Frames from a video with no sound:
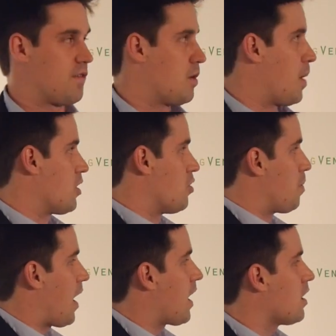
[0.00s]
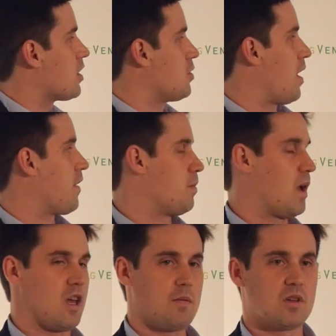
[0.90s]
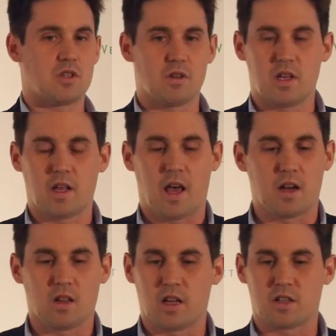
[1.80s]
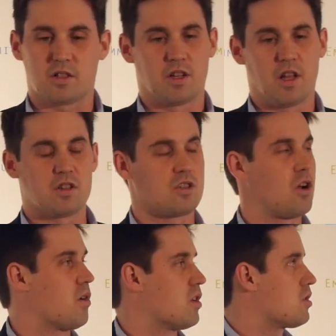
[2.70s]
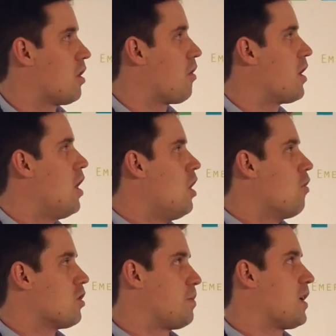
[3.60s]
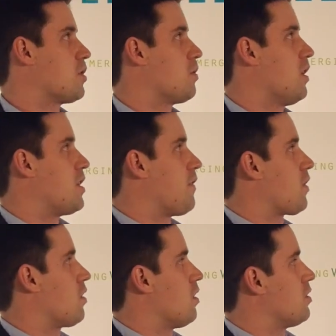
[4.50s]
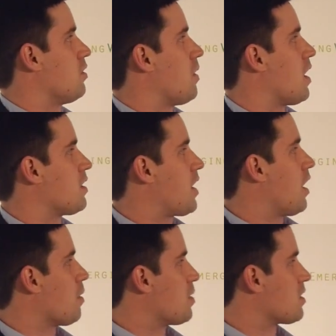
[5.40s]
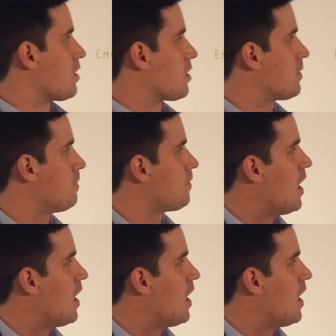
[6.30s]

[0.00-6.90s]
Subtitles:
You have to pay 2 pilots, you have to pay imagery analysts, and so on and so on, which makes it really difficult to scale a business.